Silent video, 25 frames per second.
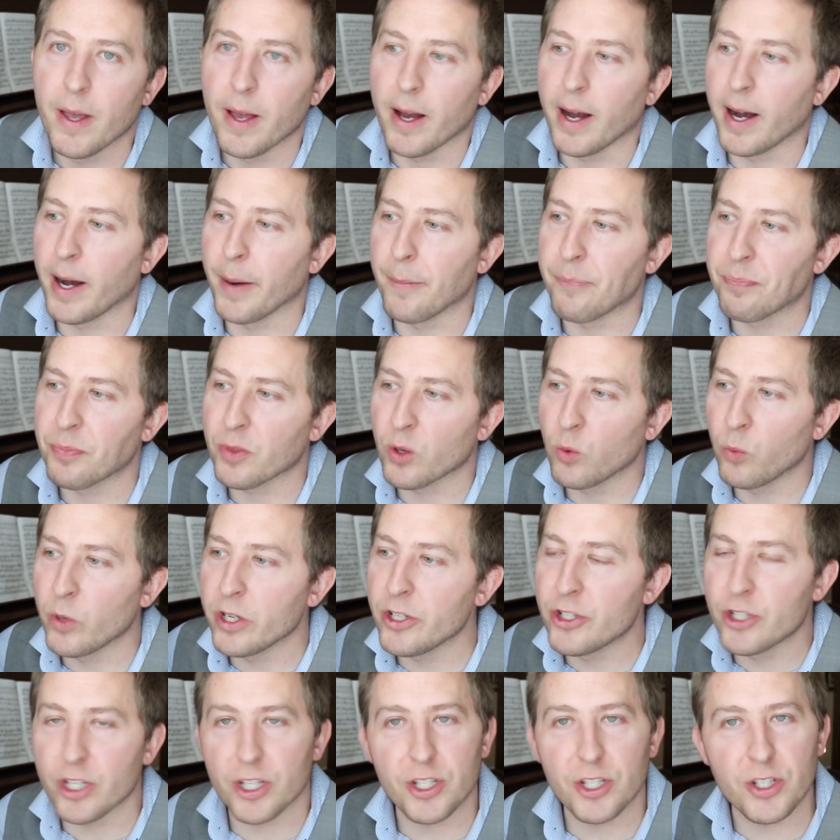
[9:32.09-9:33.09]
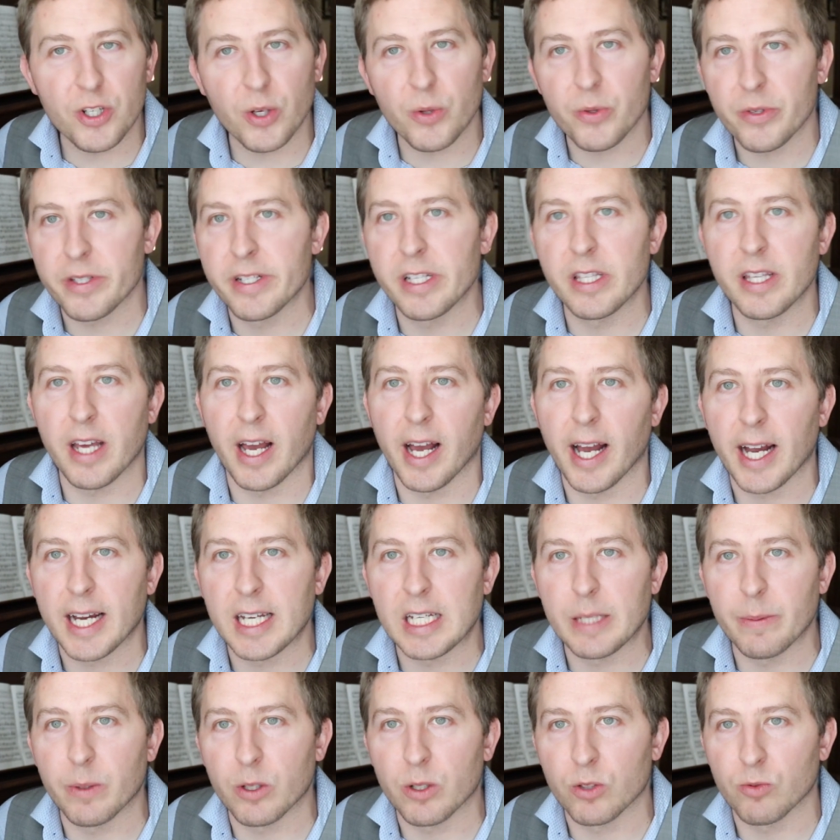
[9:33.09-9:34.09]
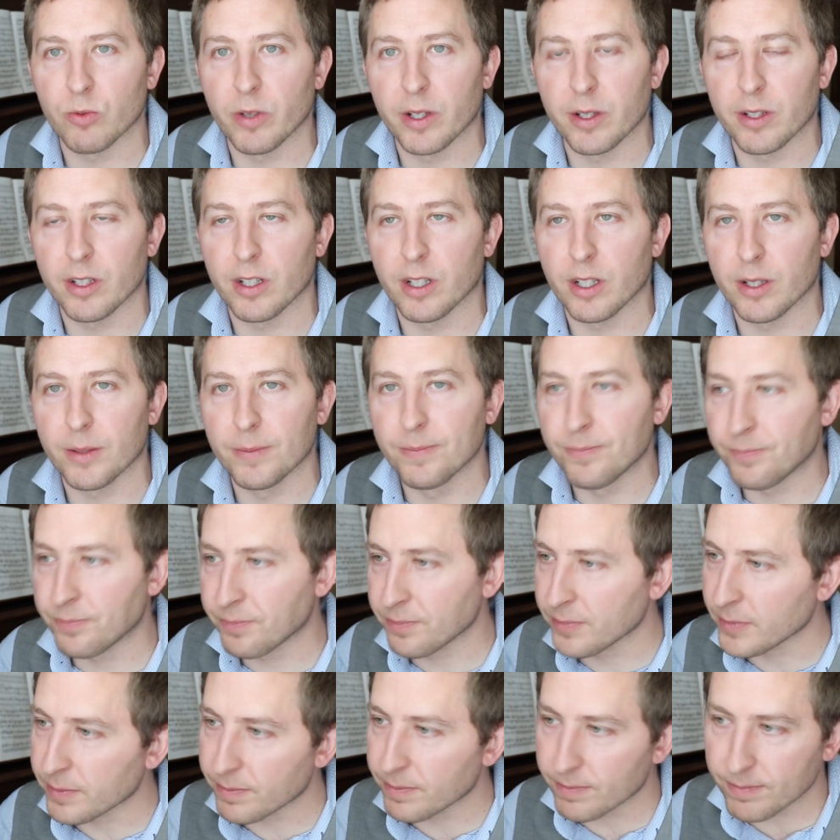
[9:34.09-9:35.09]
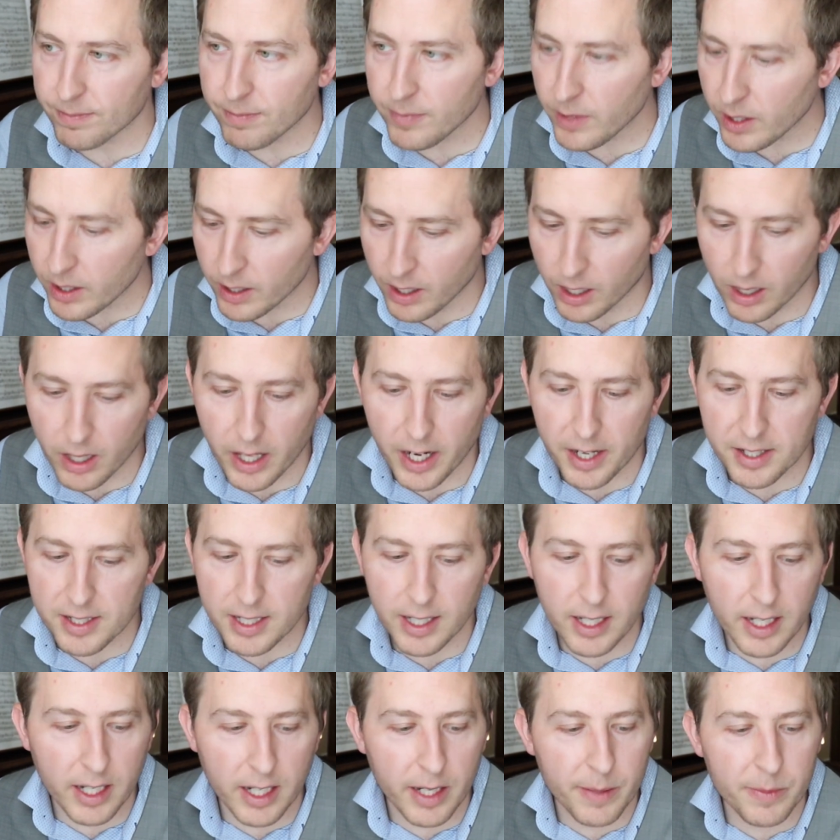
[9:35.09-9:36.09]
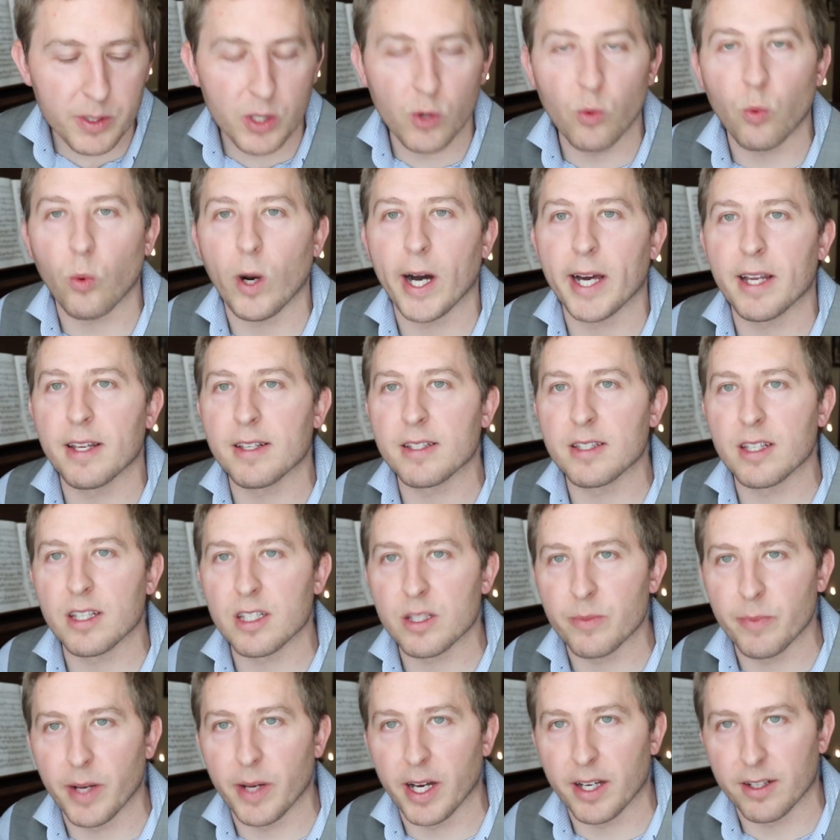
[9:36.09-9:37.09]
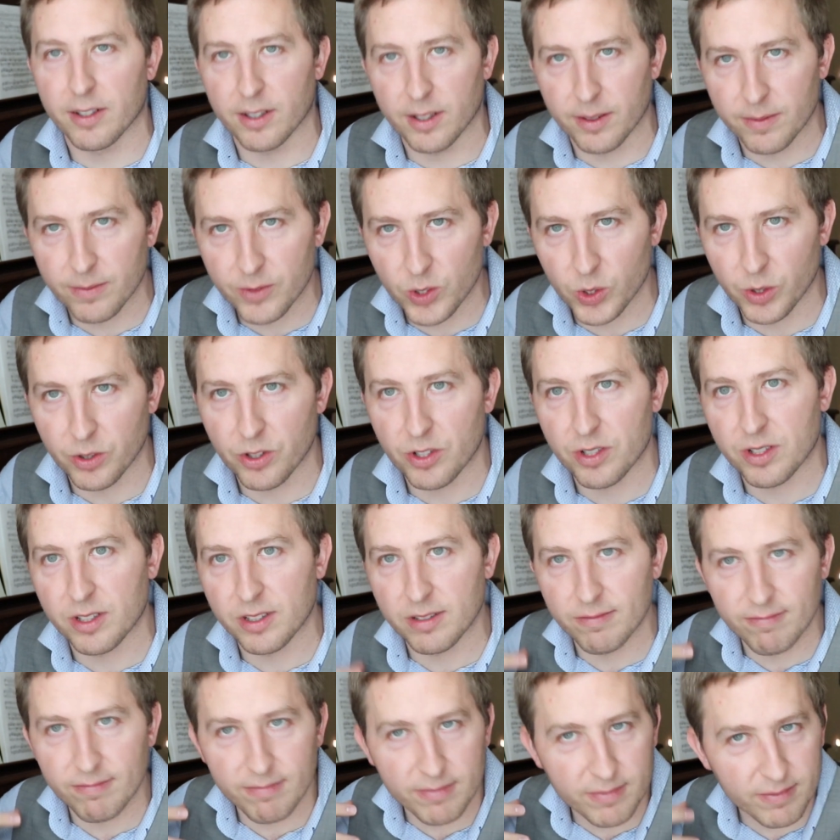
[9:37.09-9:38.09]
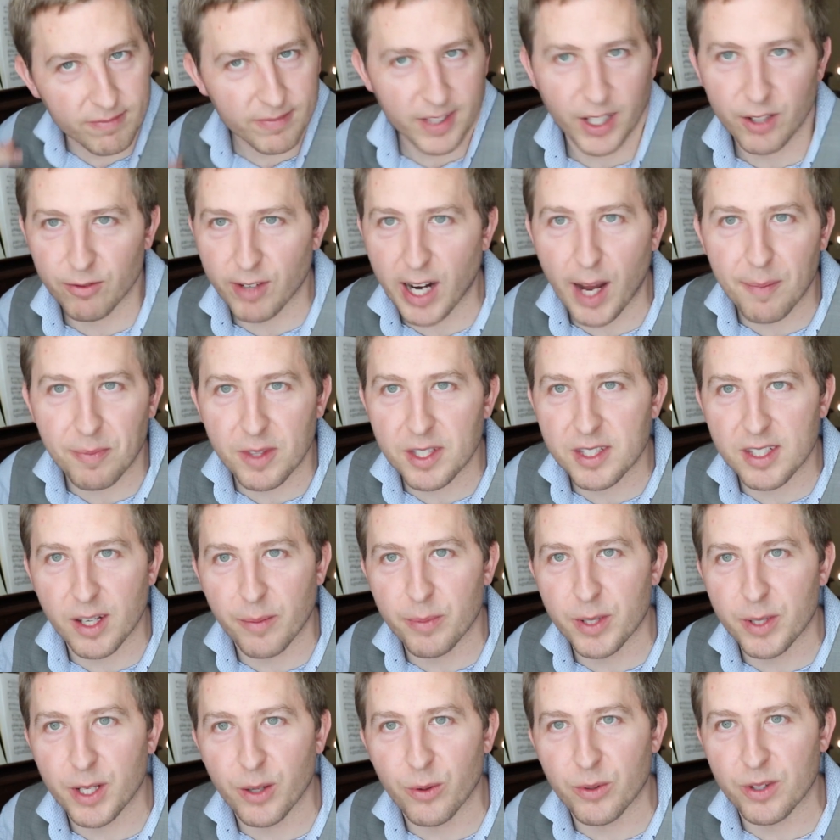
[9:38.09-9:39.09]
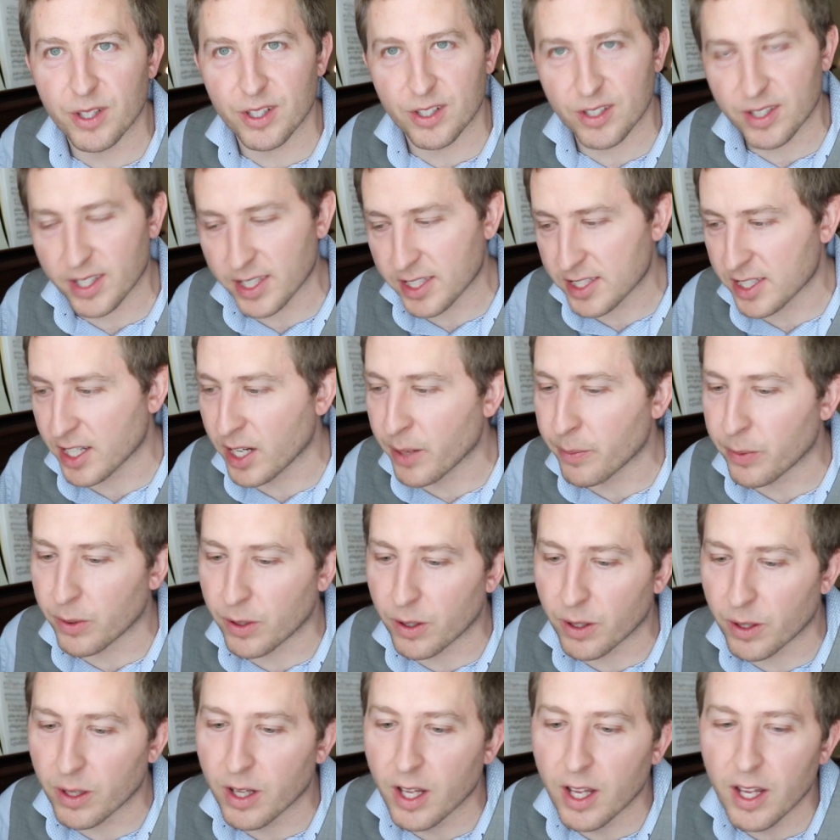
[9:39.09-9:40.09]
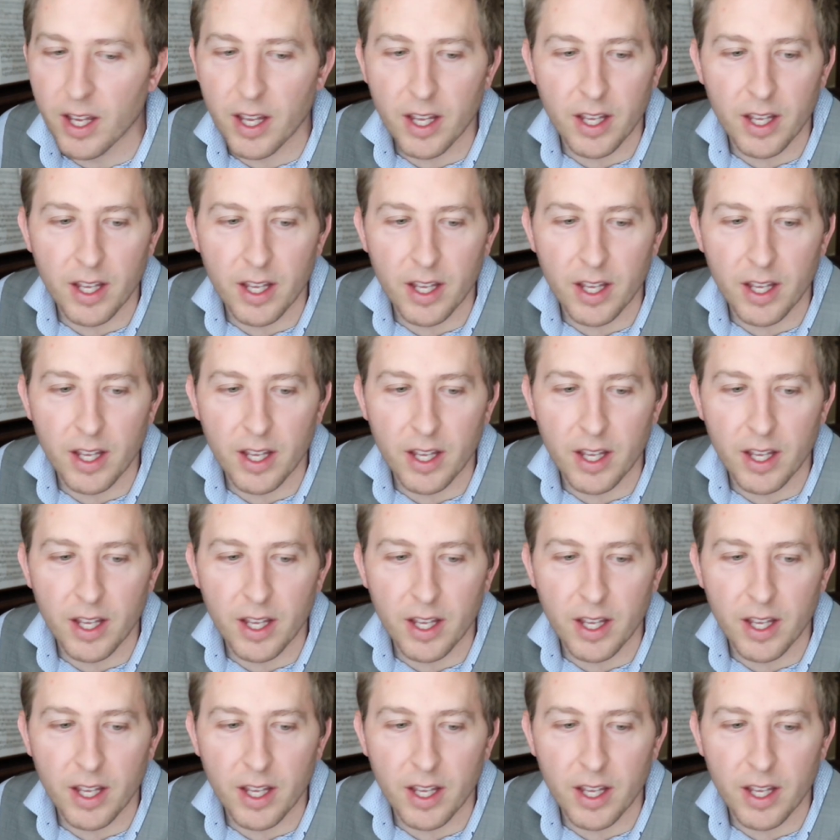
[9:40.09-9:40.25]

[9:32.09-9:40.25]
Uh, we just don't see the academic rigor a lot of times. And why does this matter? So I'll just kind of wrap this up here with this example.